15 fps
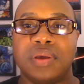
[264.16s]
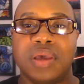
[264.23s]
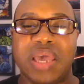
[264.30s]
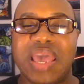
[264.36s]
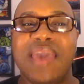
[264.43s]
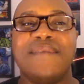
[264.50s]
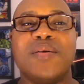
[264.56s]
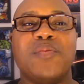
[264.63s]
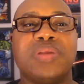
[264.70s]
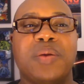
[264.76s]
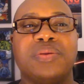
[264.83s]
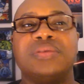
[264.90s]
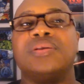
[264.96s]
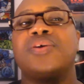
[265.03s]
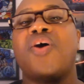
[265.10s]
Even when they were
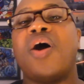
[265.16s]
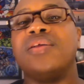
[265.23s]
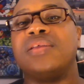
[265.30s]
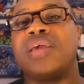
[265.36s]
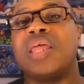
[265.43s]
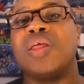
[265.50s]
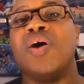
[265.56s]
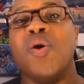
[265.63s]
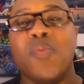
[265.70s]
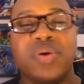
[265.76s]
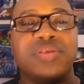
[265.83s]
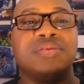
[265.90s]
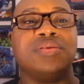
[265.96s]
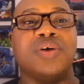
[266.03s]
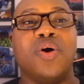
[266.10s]
in the car together with
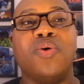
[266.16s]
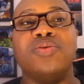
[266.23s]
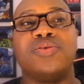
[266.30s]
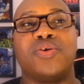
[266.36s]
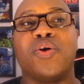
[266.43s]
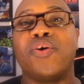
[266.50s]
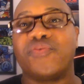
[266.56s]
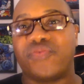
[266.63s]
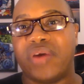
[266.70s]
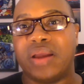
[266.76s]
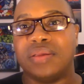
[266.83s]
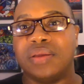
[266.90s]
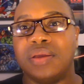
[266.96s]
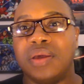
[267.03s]
his old girlfriend,